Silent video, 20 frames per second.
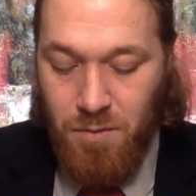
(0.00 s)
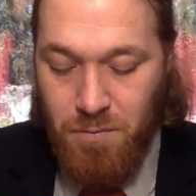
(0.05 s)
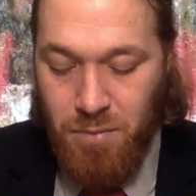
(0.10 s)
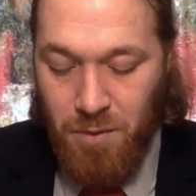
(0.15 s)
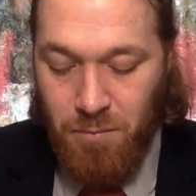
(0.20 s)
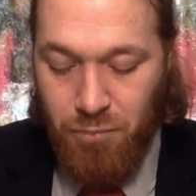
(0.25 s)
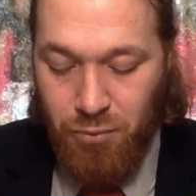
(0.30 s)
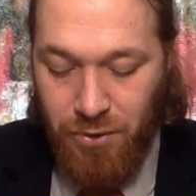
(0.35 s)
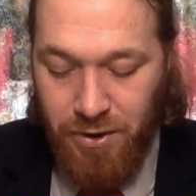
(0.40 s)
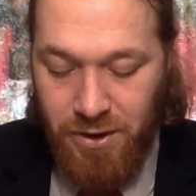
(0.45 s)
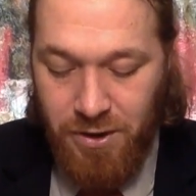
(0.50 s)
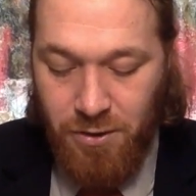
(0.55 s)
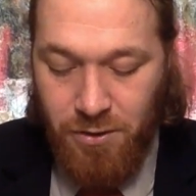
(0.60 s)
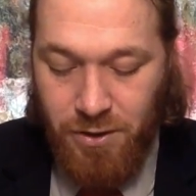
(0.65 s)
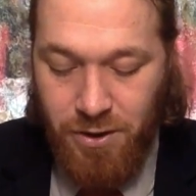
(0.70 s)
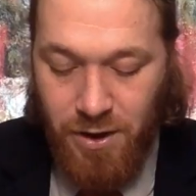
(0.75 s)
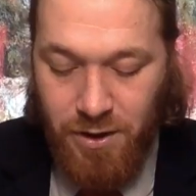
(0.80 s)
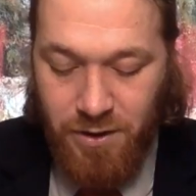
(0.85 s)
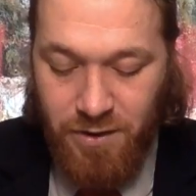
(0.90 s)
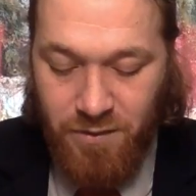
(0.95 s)
But bring your
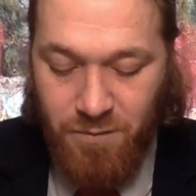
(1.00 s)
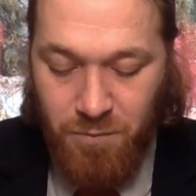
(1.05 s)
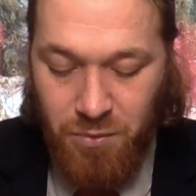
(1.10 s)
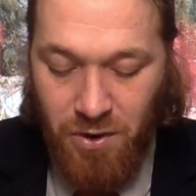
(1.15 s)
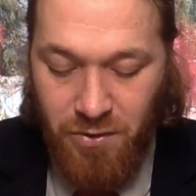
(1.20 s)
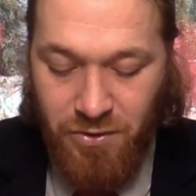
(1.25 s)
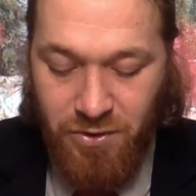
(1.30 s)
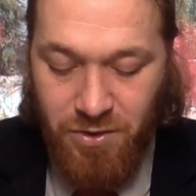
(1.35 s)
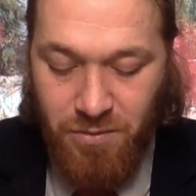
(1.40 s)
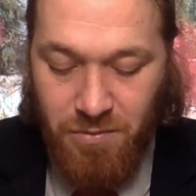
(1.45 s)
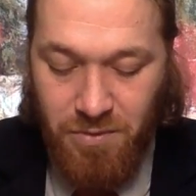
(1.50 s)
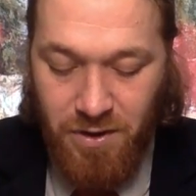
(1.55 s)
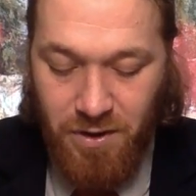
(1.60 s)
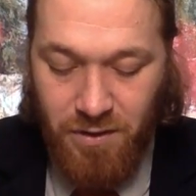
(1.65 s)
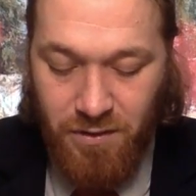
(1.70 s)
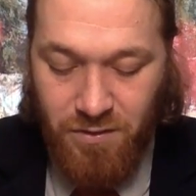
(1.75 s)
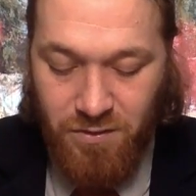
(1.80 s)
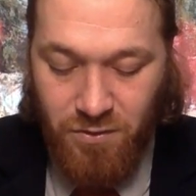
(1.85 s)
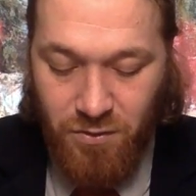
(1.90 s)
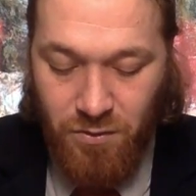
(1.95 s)
youngest brother to
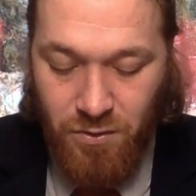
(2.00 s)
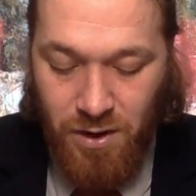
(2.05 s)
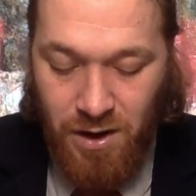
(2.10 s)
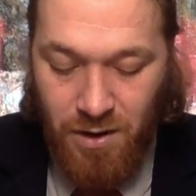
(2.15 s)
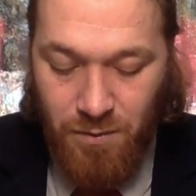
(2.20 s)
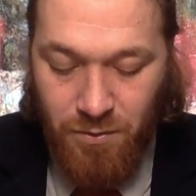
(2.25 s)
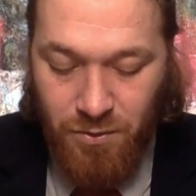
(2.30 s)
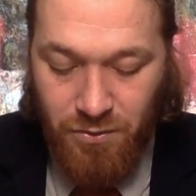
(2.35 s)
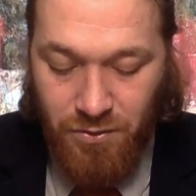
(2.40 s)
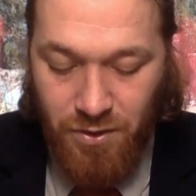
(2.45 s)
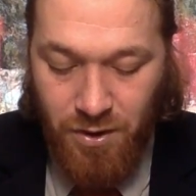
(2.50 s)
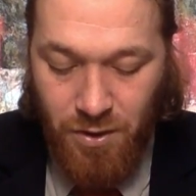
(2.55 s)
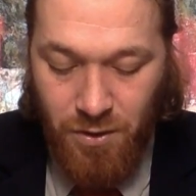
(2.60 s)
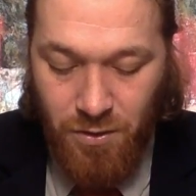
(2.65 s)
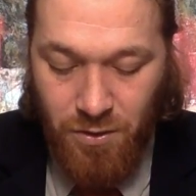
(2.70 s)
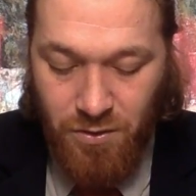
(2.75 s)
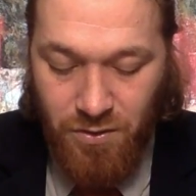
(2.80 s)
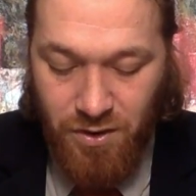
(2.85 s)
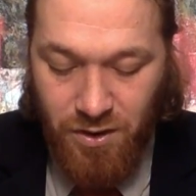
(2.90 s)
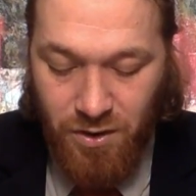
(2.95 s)
me, so I will
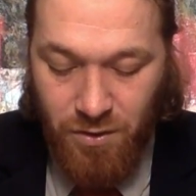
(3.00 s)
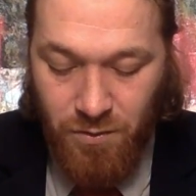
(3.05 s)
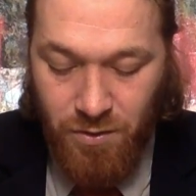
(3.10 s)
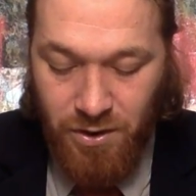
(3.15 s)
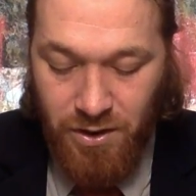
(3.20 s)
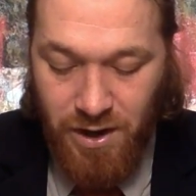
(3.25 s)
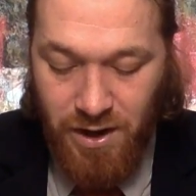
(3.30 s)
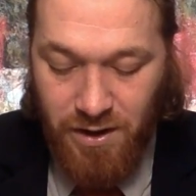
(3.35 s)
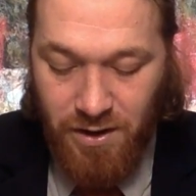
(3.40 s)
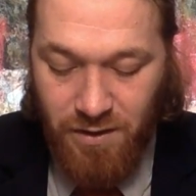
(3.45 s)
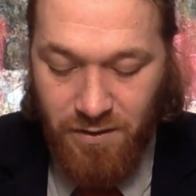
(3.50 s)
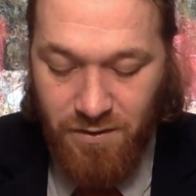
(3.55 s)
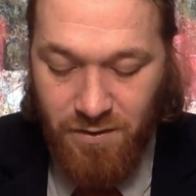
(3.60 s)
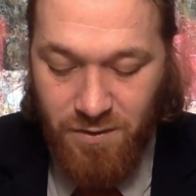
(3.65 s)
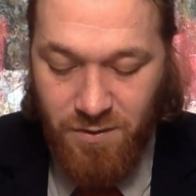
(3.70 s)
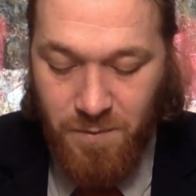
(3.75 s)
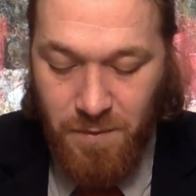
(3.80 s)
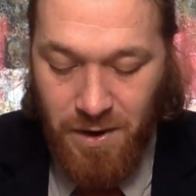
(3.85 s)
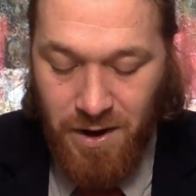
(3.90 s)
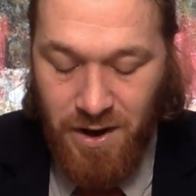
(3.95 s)
know that you are not
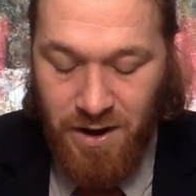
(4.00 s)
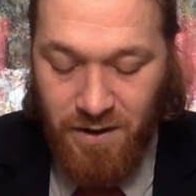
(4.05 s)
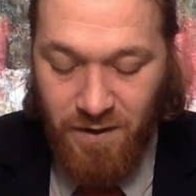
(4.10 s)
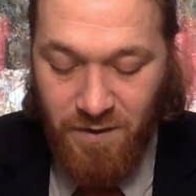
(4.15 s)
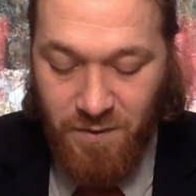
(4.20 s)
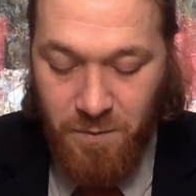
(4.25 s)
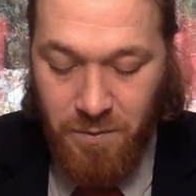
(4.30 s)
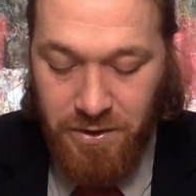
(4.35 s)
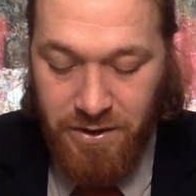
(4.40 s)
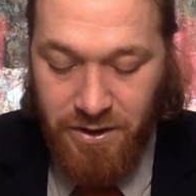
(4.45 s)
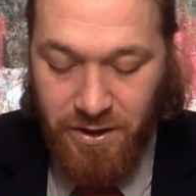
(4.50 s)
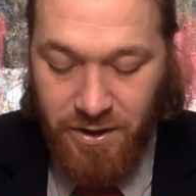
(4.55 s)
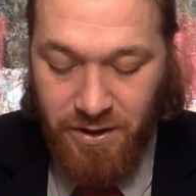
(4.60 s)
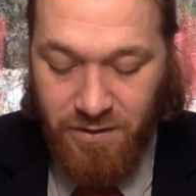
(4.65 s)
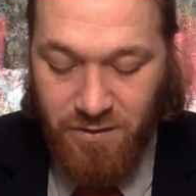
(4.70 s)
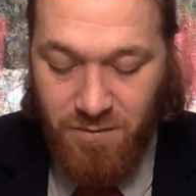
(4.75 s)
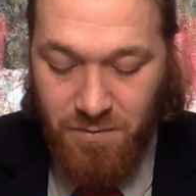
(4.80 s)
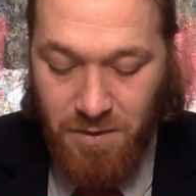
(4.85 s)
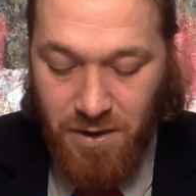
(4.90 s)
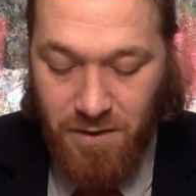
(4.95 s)
spies but
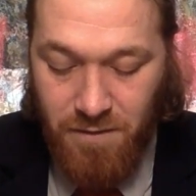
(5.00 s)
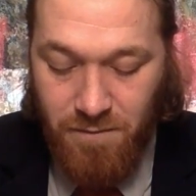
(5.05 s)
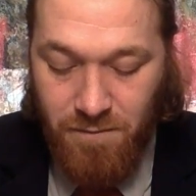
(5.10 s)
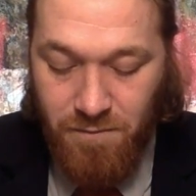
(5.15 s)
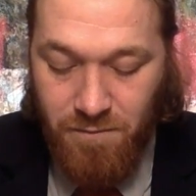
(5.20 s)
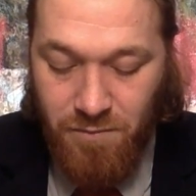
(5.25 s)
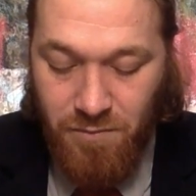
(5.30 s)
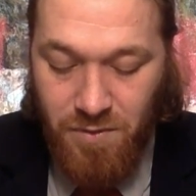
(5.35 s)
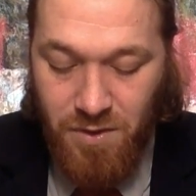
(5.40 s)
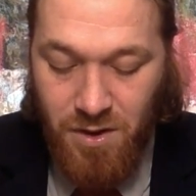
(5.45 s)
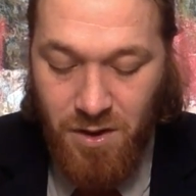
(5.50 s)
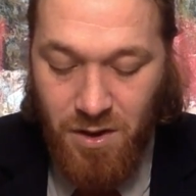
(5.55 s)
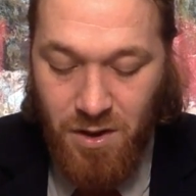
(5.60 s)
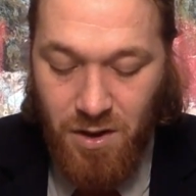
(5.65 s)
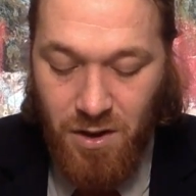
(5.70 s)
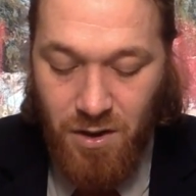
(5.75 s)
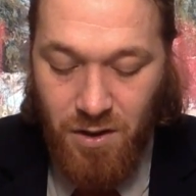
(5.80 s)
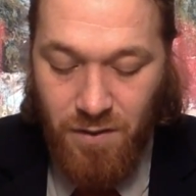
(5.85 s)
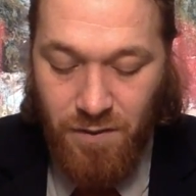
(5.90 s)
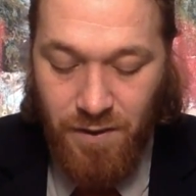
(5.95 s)
honest men.
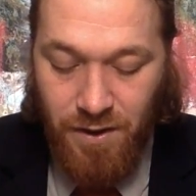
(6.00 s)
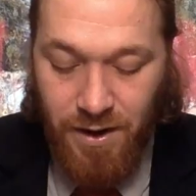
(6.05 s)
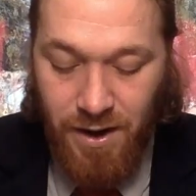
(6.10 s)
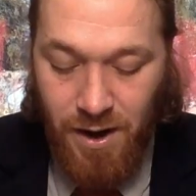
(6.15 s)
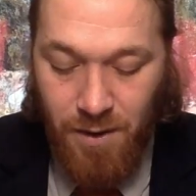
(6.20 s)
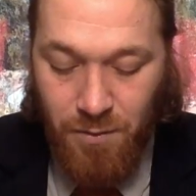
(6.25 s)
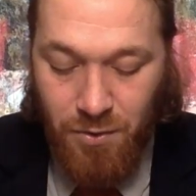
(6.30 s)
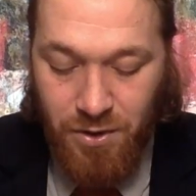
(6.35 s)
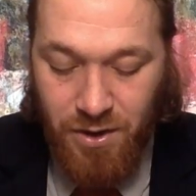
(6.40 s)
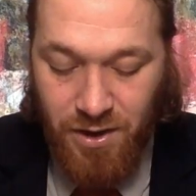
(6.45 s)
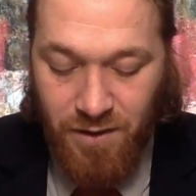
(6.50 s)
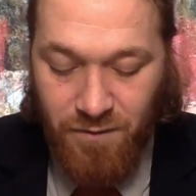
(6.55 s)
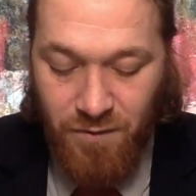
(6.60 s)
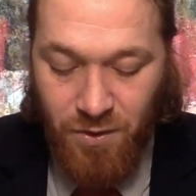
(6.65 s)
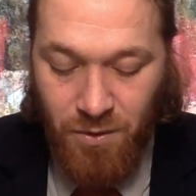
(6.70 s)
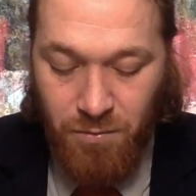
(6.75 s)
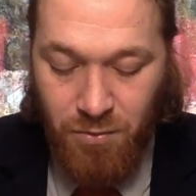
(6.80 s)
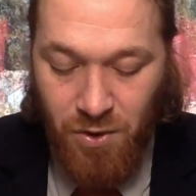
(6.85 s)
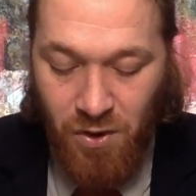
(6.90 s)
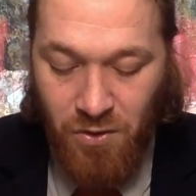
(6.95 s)
Then I will give
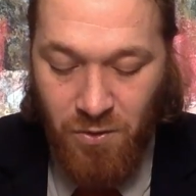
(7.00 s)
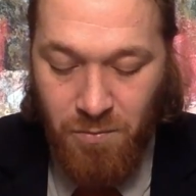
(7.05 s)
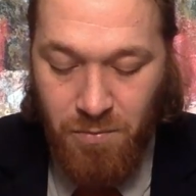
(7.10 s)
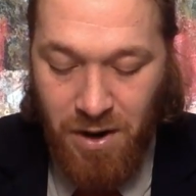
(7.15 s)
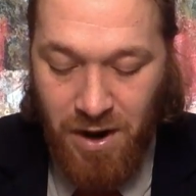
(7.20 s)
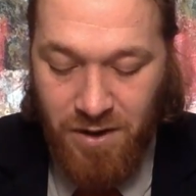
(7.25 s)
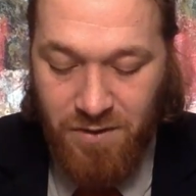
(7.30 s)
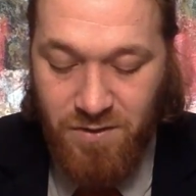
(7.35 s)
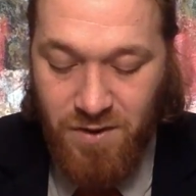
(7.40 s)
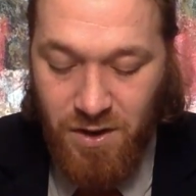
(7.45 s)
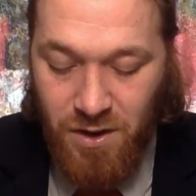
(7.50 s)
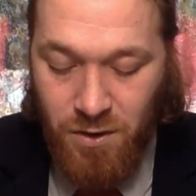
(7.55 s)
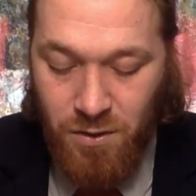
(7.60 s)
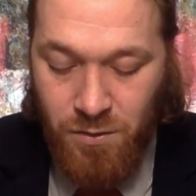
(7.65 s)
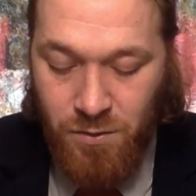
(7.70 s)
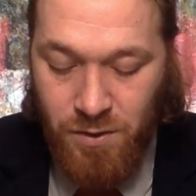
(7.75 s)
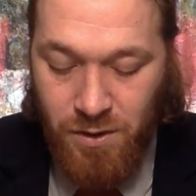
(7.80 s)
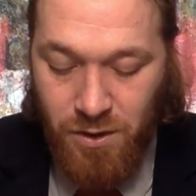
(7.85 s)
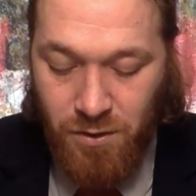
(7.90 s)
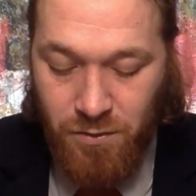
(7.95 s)
your brother back to
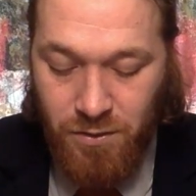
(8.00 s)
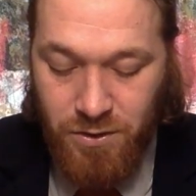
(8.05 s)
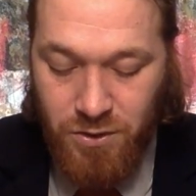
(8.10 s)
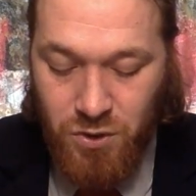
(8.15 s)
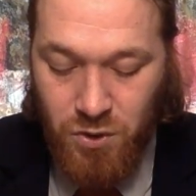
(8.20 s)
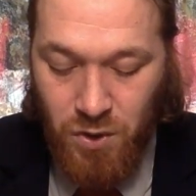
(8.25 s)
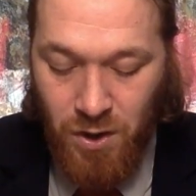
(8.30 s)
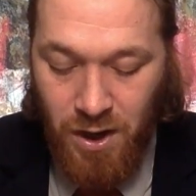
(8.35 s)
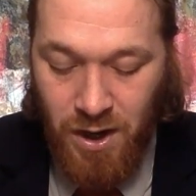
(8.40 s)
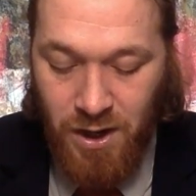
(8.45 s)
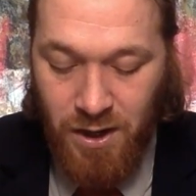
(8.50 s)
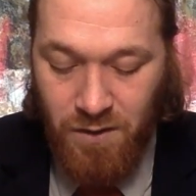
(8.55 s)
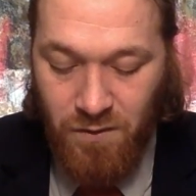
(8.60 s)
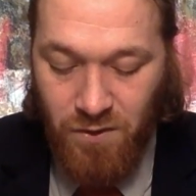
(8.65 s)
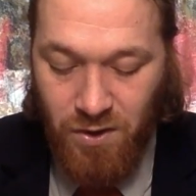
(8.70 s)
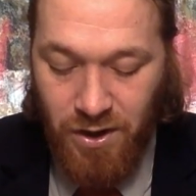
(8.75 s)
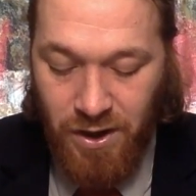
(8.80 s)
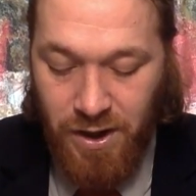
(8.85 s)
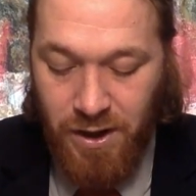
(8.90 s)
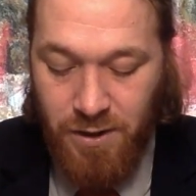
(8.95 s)
you, and you can trade in
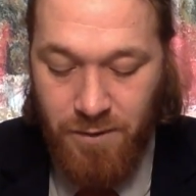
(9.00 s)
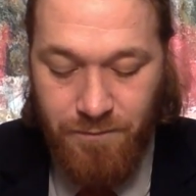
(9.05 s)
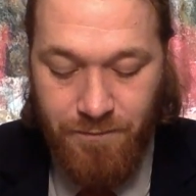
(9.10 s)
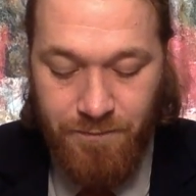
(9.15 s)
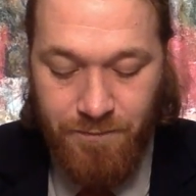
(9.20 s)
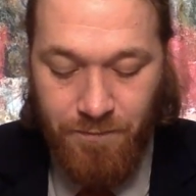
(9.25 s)
the land.'